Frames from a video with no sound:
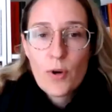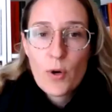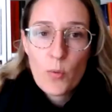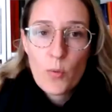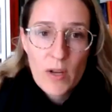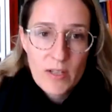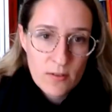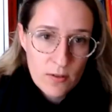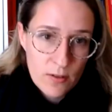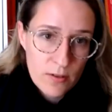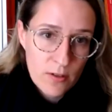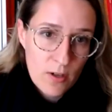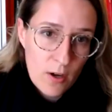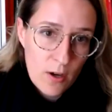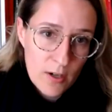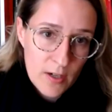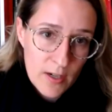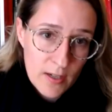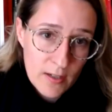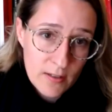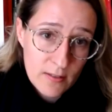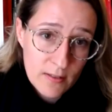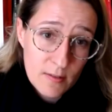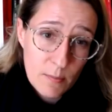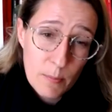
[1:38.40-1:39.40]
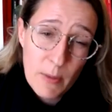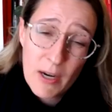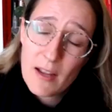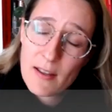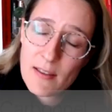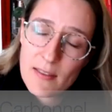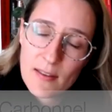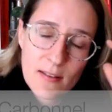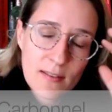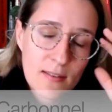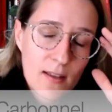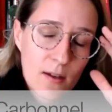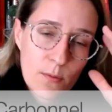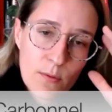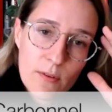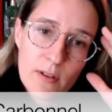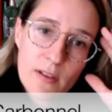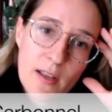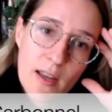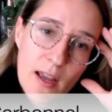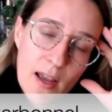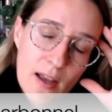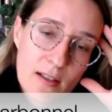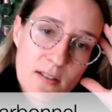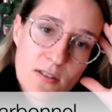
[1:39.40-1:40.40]
a Western audience. And I think that really
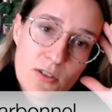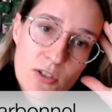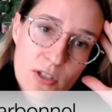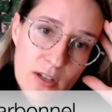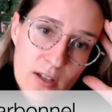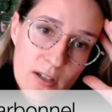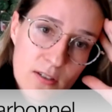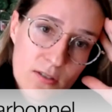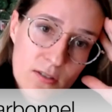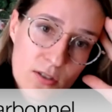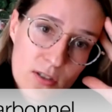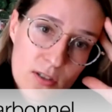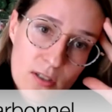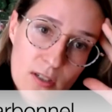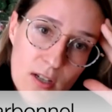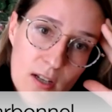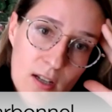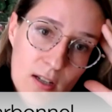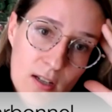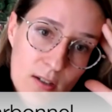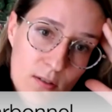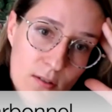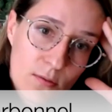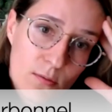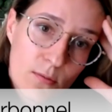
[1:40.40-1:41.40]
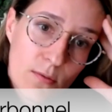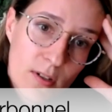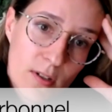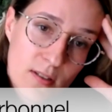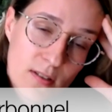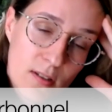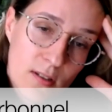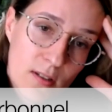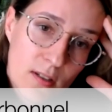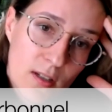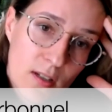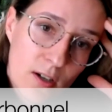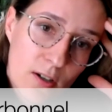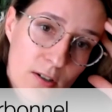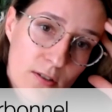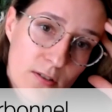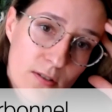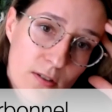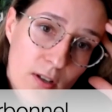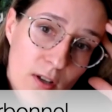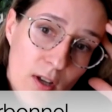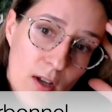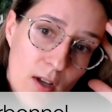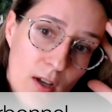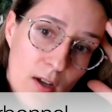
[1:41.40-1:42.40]
has changed in recent years.
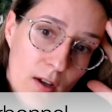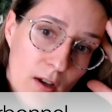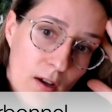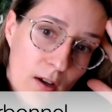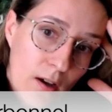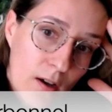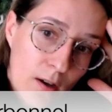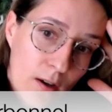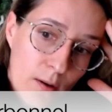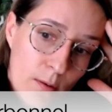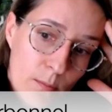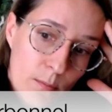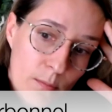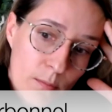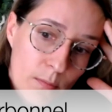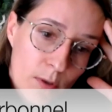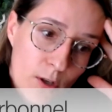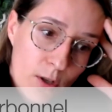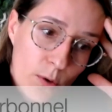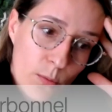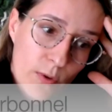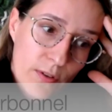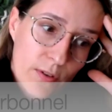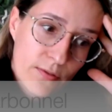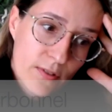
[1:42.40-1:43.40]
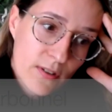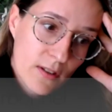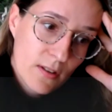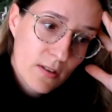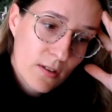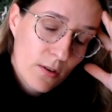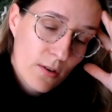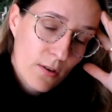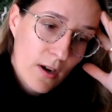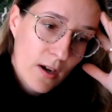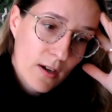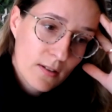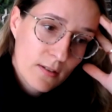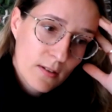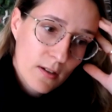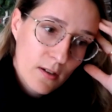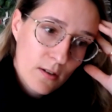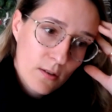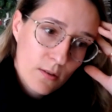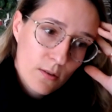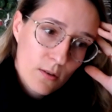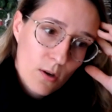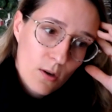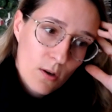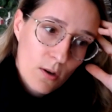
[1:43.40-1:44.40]
You know, we've seen the
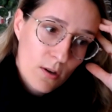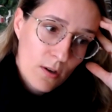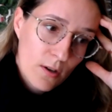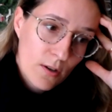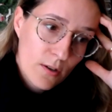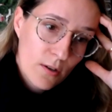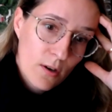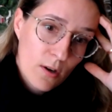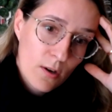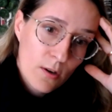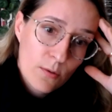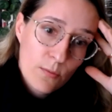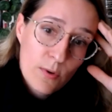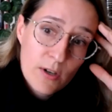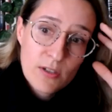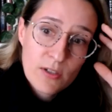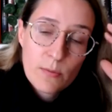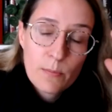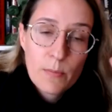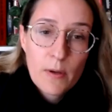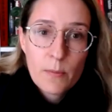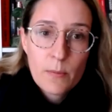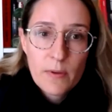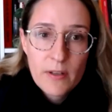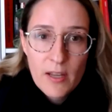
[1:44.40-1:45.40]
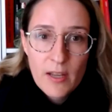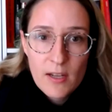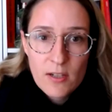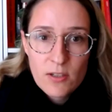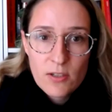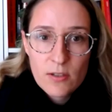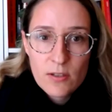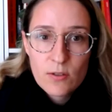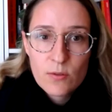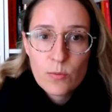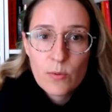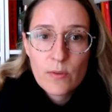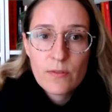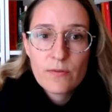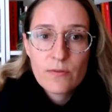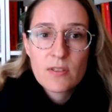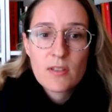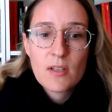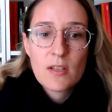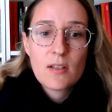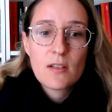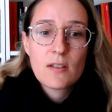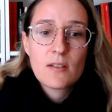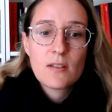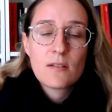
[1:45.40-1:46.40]
crackdown on Russian publications. We've
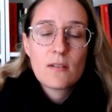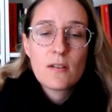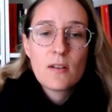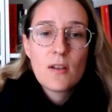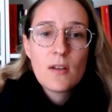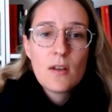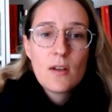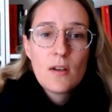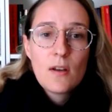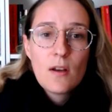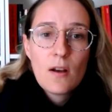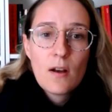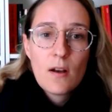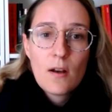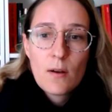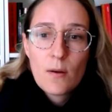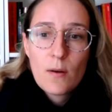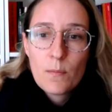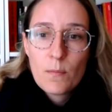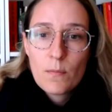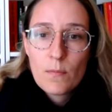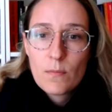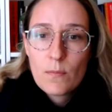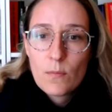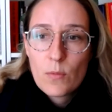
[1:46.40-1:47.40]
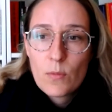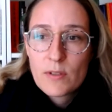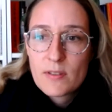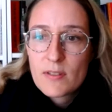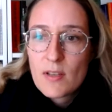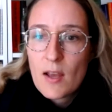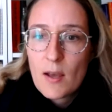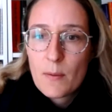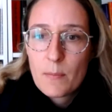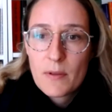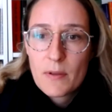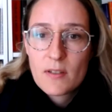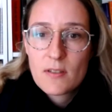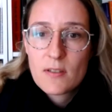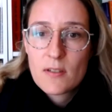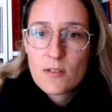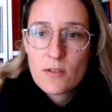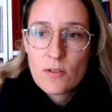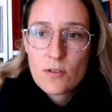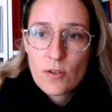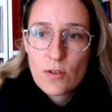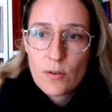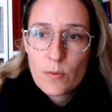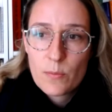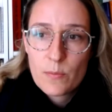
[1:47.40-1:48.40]
seen what's happened in
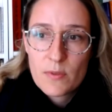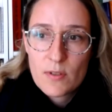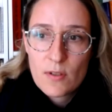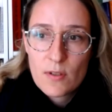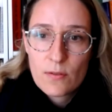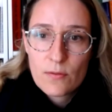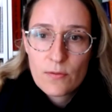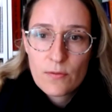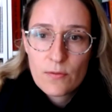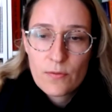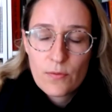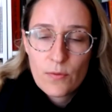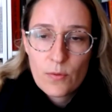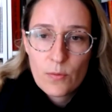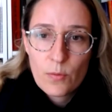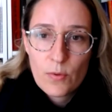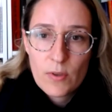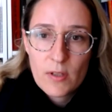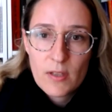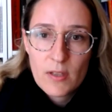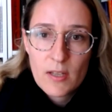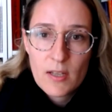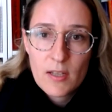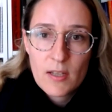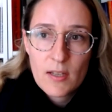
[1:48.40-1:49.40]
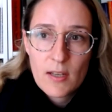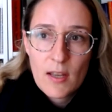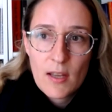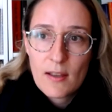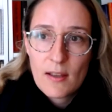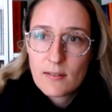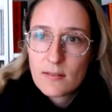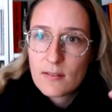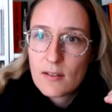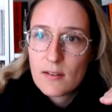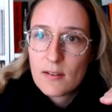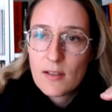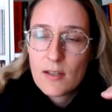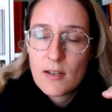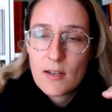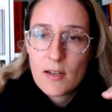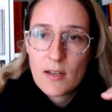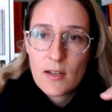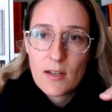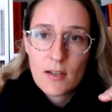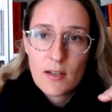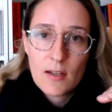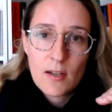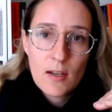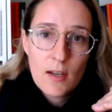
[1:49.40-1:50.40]
terms of really
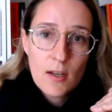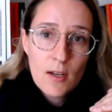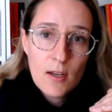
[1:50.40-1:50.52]
escalating,